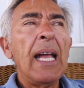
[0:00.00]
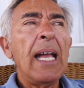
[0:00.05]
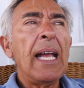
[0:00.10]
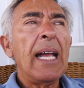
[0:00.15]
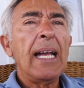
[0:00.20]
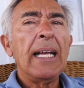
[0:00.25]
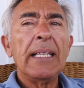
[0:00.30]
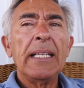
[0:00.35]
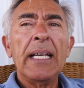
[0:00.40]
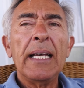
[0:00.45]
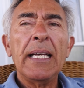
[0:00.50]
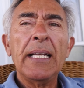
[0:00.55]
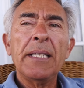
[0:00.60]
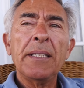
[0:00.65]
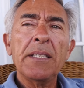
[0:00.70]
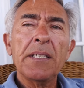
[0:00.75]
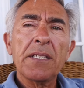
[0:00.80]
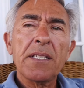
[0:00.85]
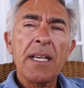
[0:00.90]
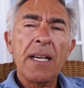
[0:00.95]
And
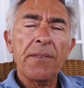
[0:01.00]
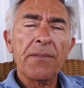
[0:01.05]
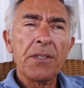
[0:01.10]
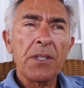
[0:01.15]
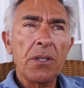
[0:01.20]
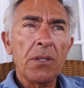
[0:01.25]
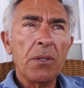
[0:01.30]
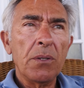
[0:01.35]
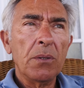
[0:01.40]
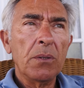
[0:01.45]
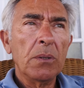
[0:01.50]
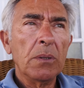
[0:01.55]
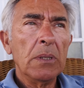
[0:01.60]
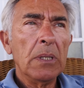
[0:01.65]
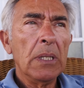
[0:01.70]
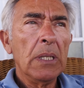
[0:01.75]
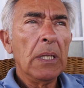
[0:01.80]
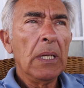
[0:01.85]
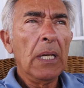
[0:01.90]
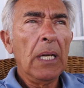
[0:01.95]
then this afternoon,
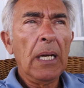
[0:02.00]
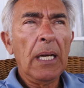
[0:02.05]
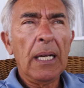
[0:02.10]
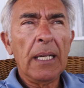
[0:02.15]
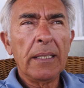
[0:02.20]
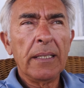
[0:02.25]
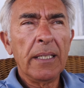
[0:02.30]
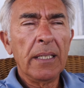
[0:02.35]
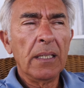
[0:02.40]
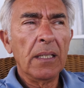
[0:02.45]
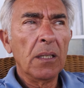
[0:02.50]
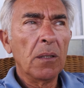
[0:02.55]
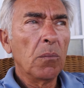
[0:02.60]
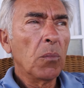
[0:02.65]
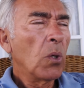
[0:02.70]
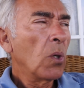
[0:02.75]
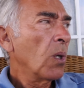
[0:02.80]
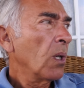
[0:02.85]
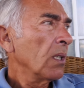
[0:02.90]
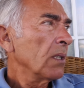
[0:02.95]
I did a little
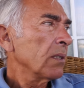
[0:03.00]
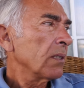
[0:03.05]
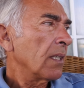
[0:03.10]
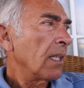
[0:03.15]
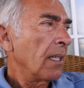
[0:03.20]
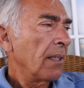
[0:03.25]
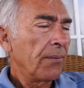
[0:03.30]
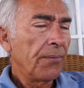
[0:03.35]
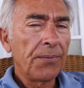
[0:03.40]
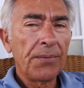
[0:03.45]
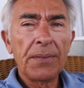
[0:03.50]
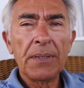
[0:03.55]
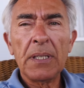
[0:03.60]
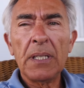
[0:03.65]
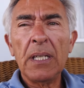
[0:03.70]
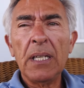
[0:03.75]
more stuff.